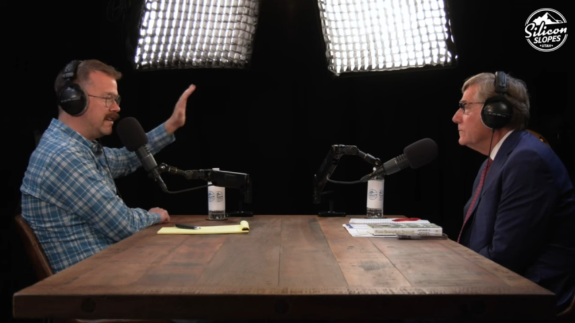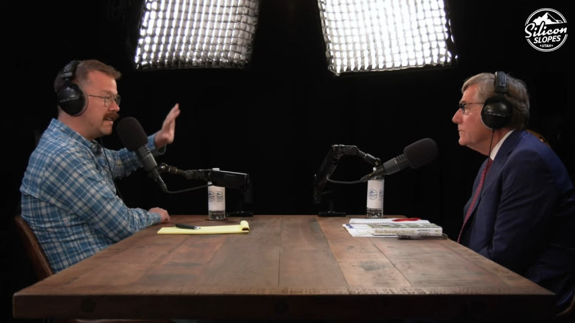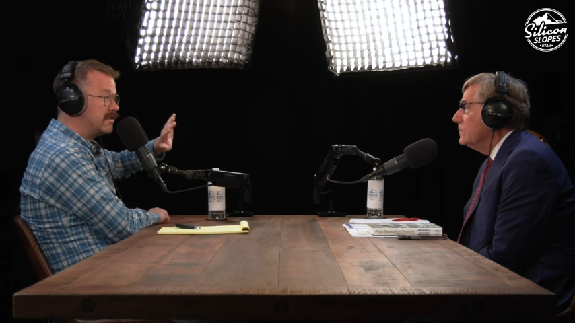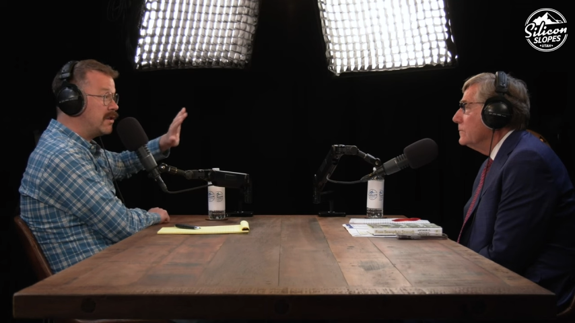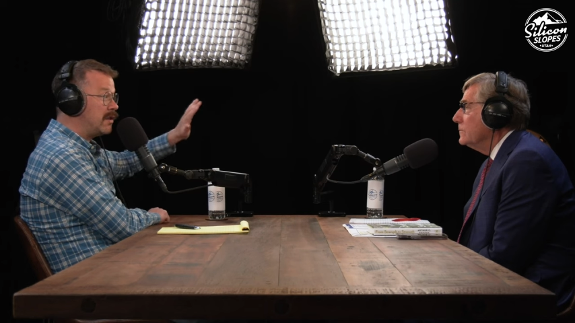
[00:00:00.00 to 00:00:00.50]

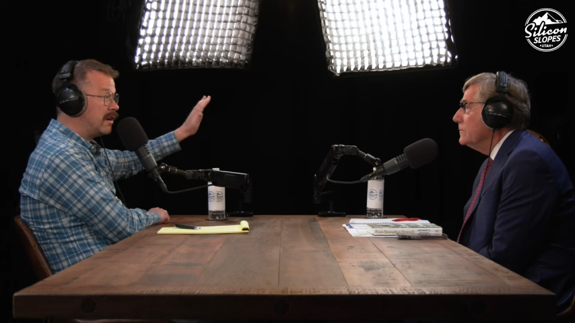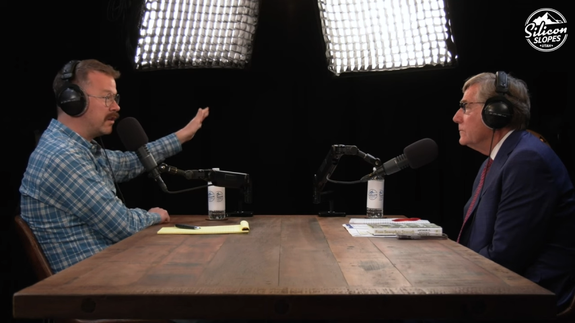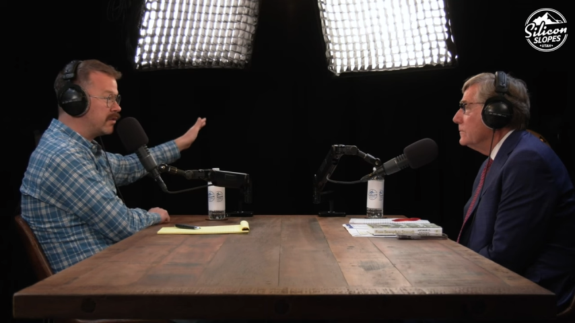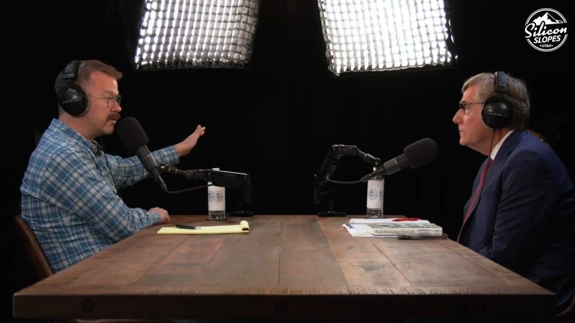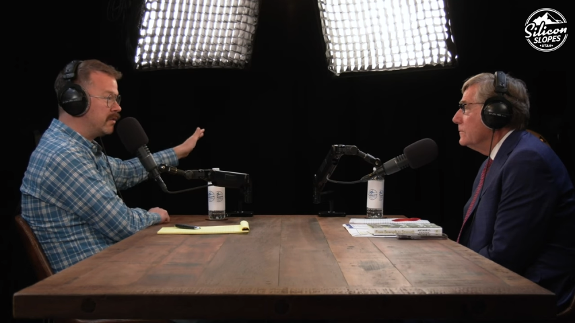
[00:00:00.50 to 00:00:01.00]
Speaker 1: That's no
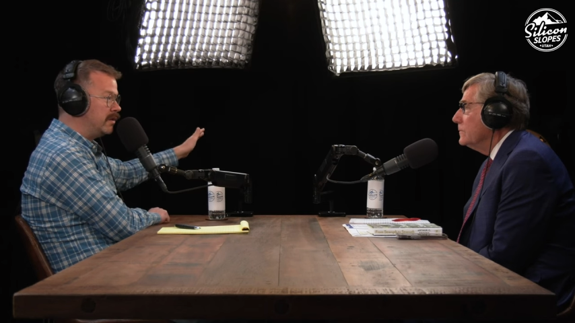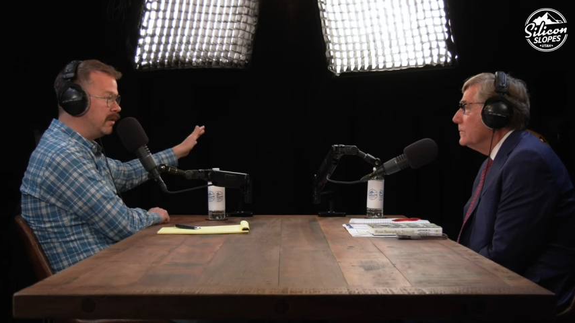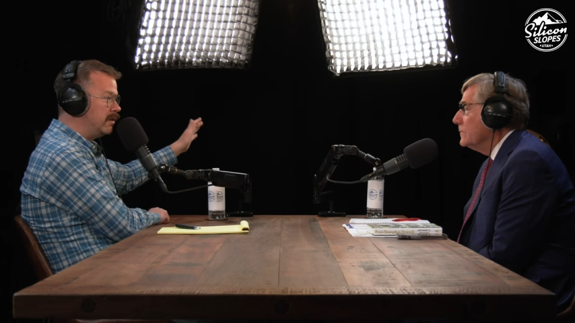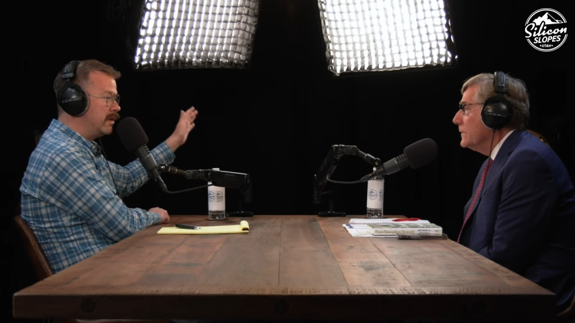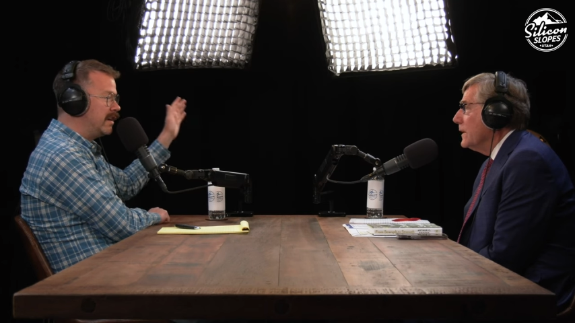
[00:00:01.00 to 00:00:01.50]
longer
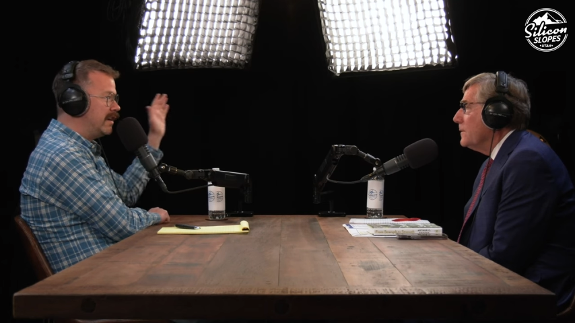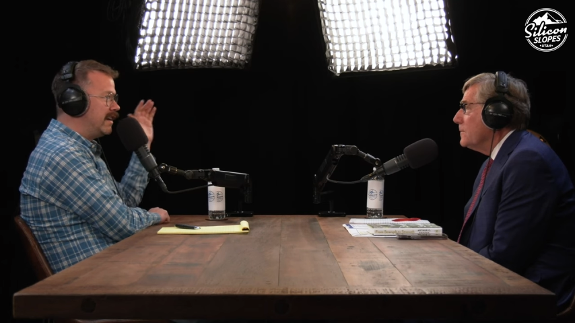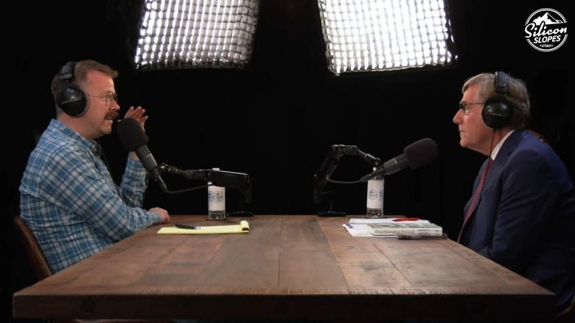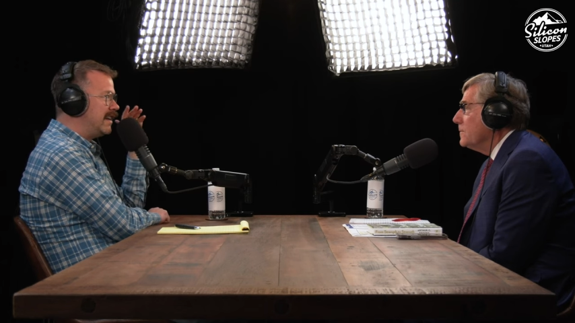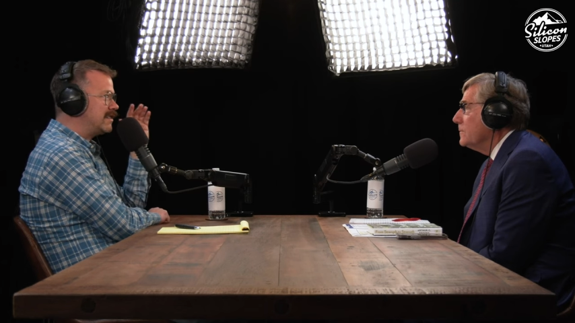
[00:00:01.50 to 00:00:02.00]
true. Yeah.
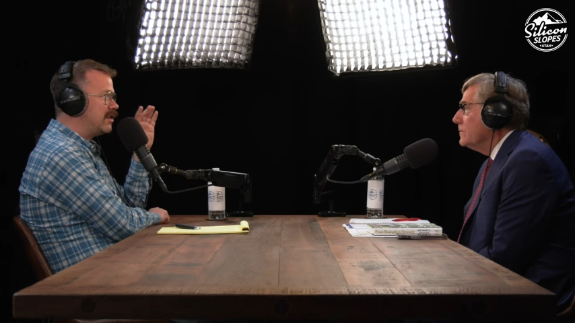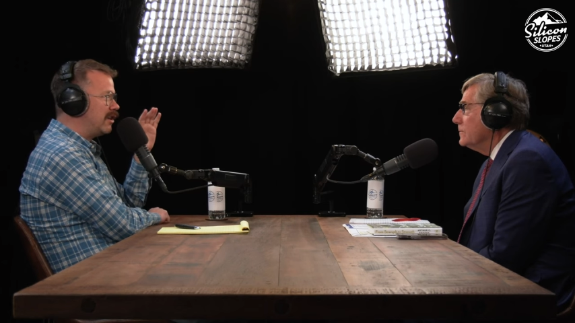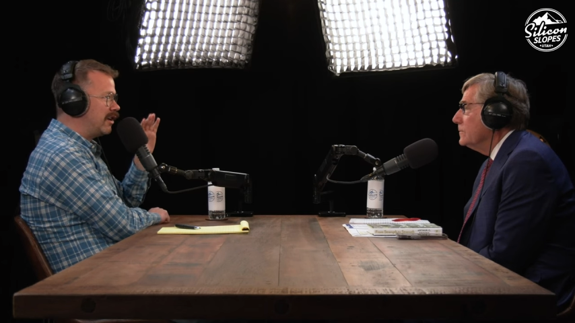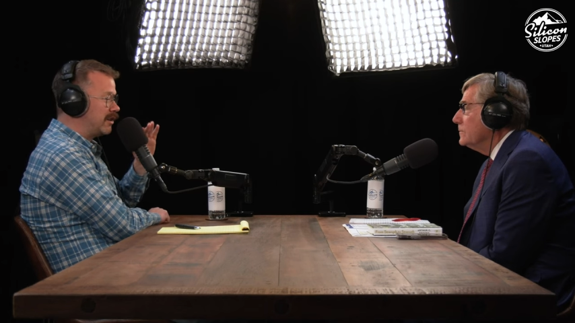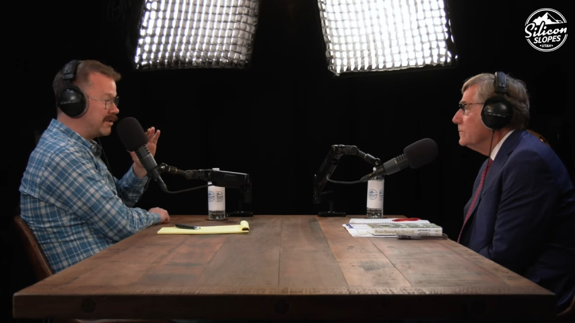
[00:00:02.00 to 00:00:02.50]
And that's no
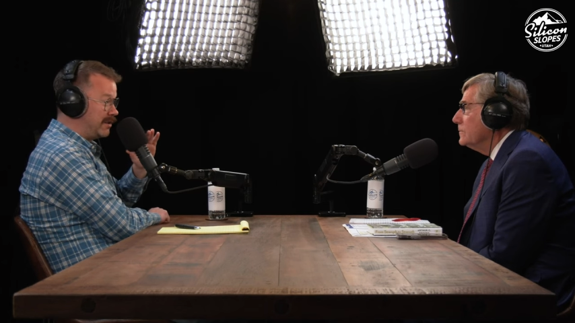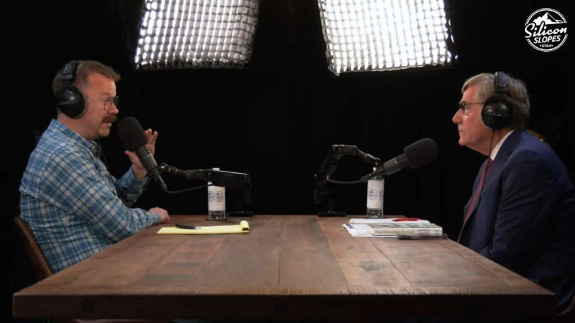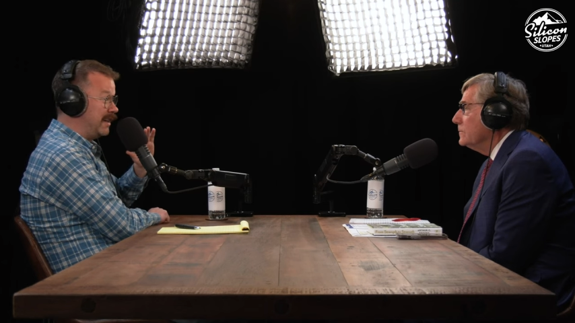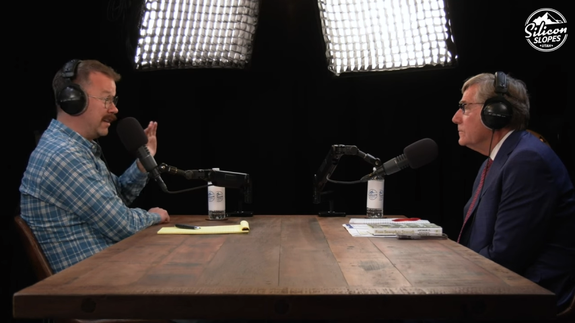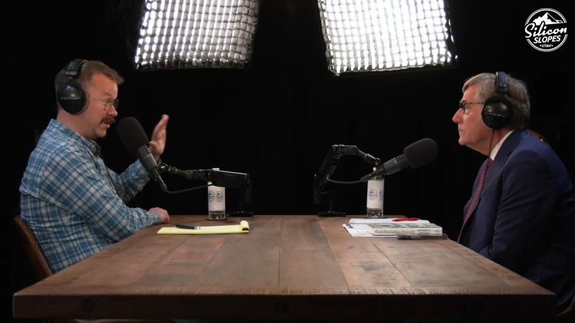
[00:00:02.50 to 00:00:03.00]
longer true to
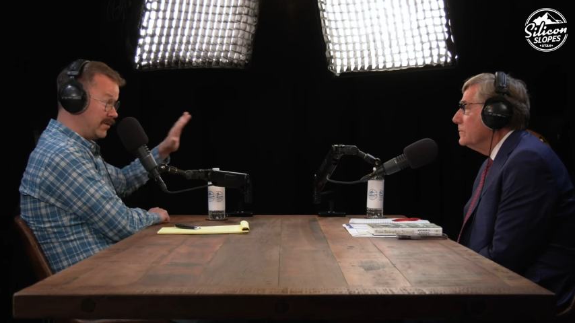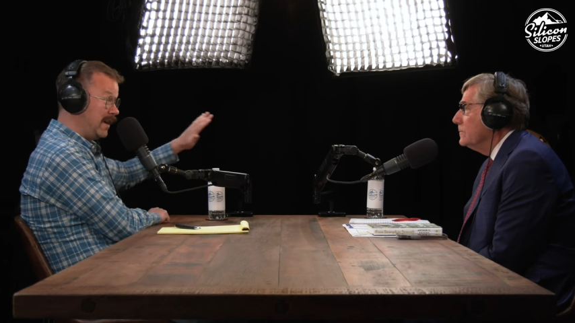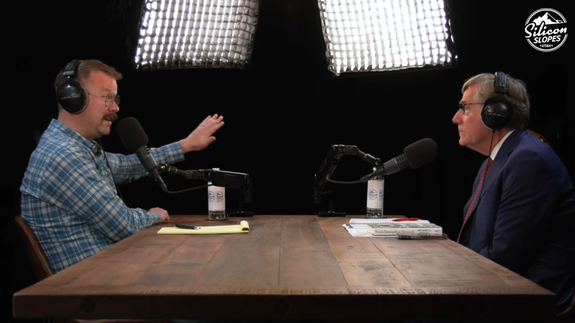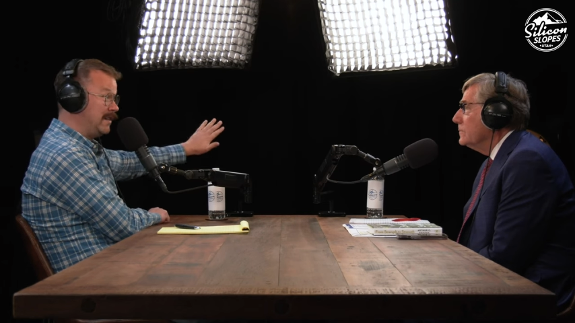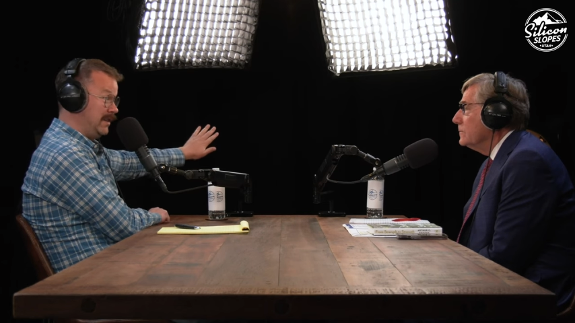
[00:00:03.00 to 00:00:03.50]
like a
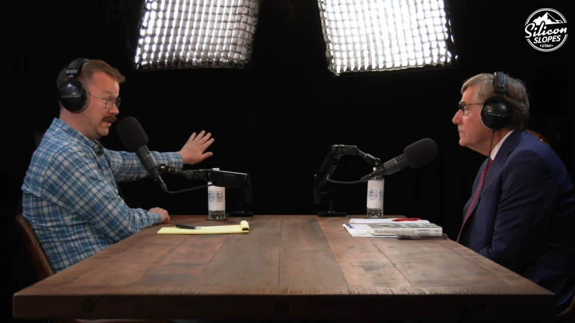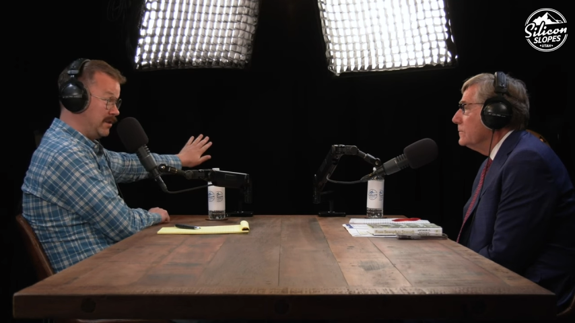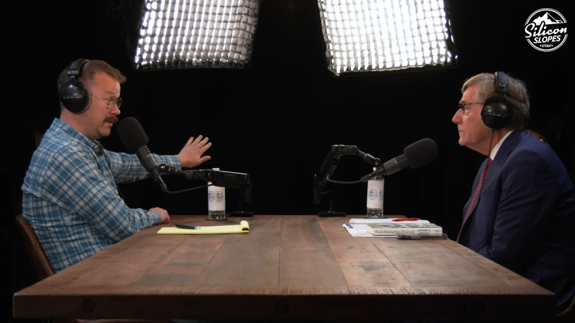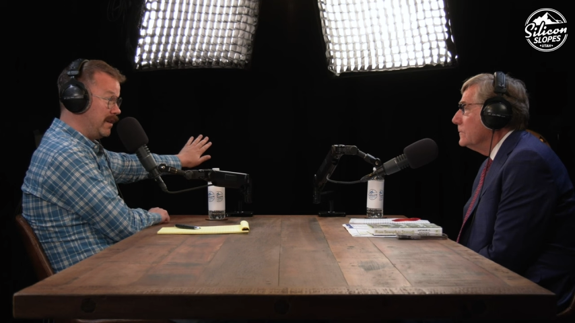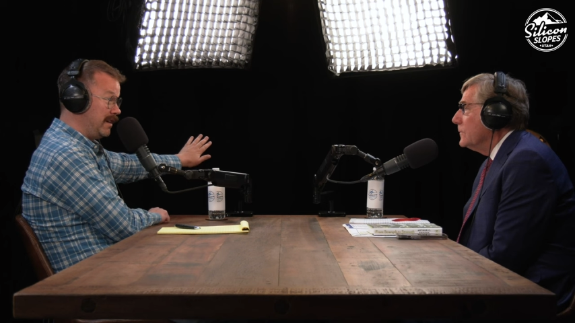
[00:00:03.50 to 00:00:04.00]
crazy
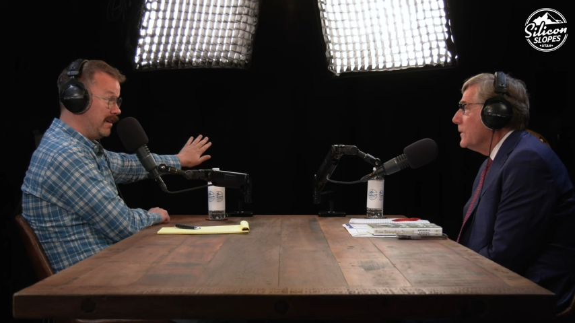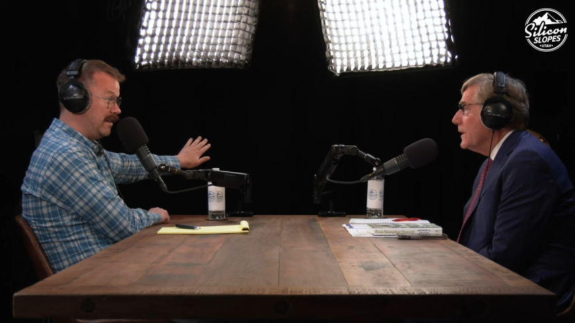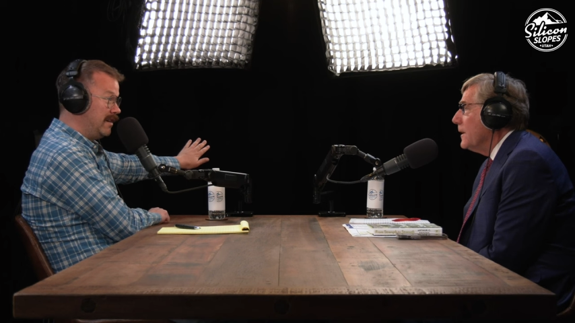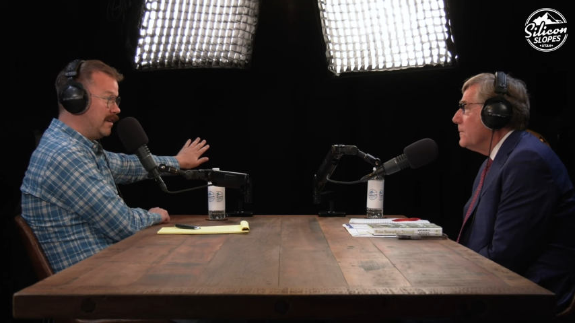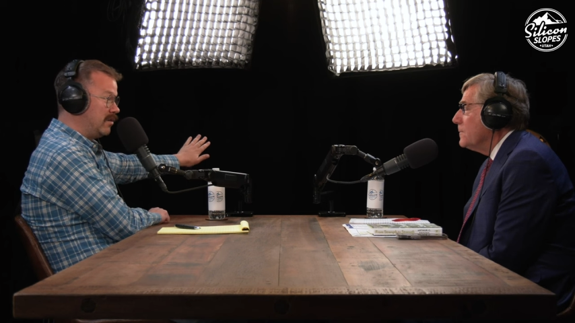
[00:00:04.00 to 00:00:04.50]
degree
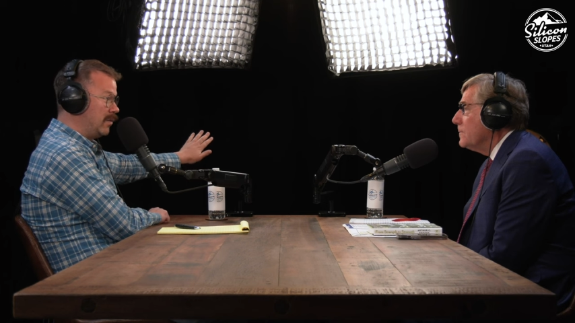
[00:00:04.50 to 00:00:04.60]
yeah.